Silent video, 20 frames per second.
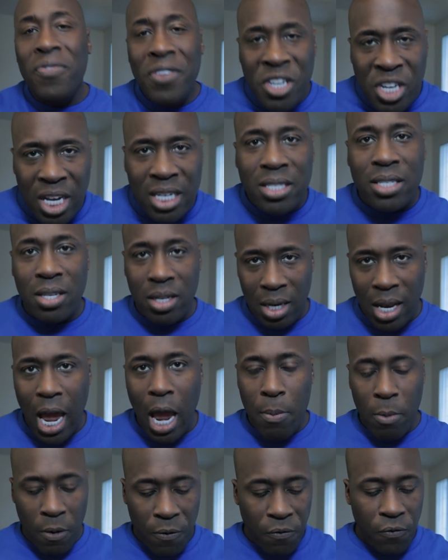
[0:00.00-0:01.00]
just to
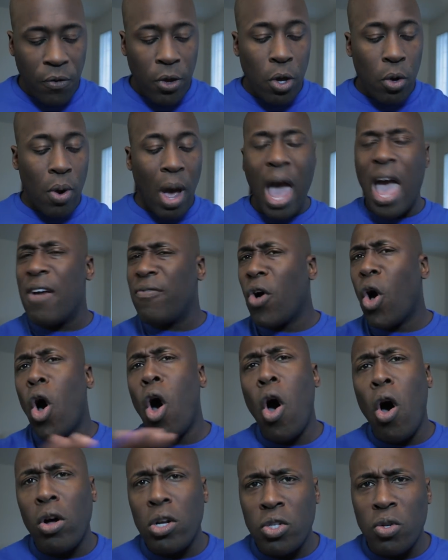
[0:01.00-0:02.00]
name a few. I have
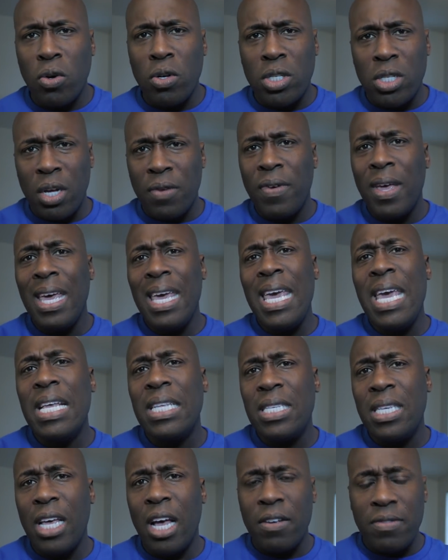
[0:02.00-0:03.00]
all sorts of
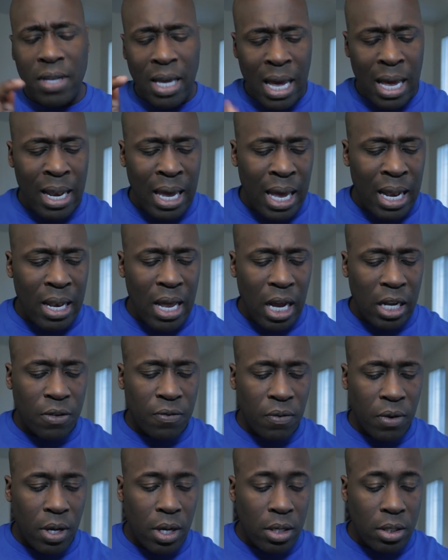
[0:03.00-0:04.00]
ETFs and index
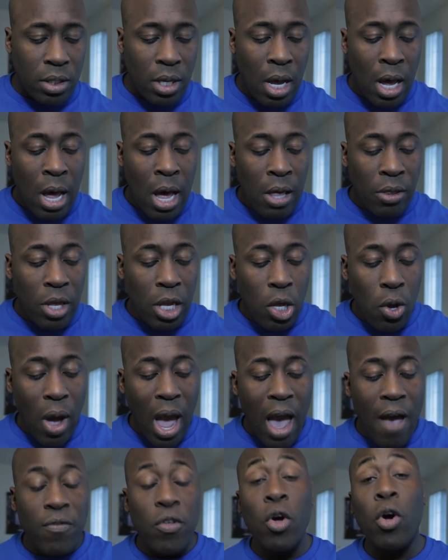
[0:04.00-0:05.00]
funds. Then you
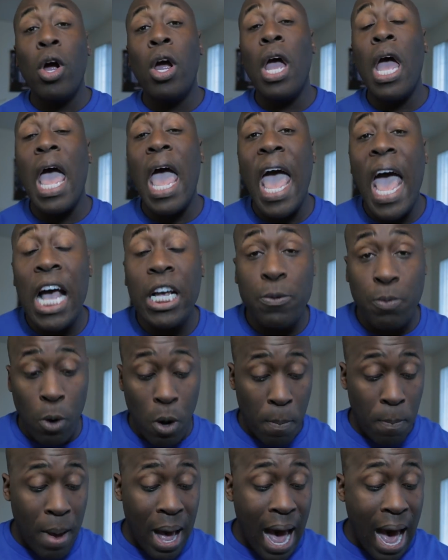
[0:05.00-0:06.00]
have your
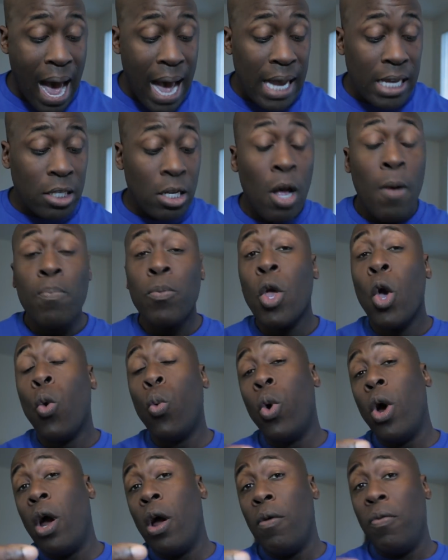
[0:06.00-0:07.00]
expert pies,
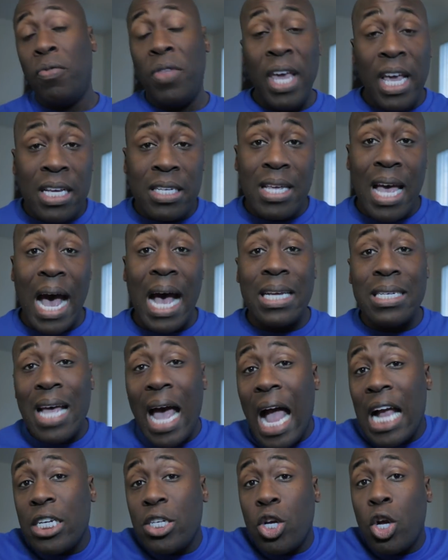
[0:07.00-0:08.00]
where these guys
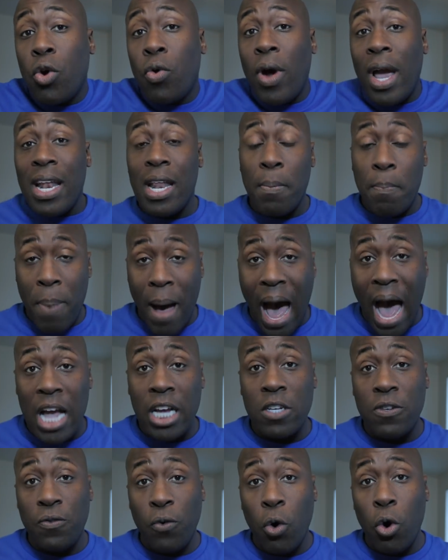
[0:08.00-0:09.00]
actually created
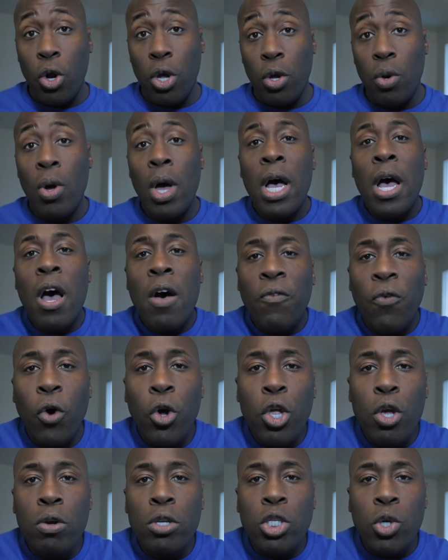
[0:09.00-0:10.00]
pies for you,
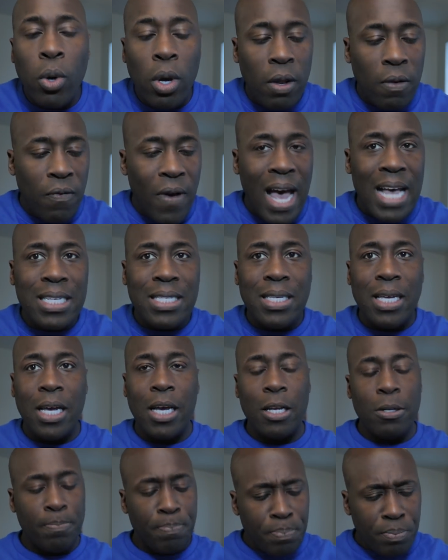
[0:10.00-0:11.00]
for you to invest
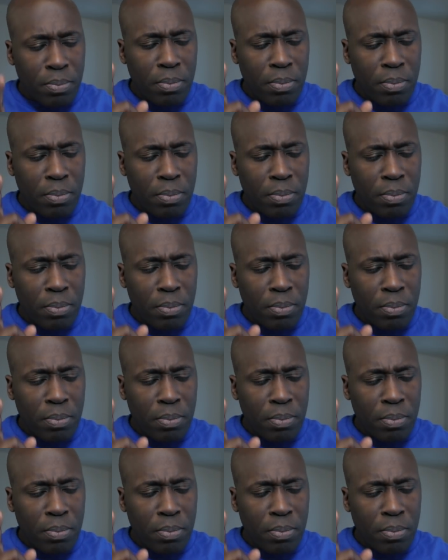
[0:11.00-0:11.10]
in,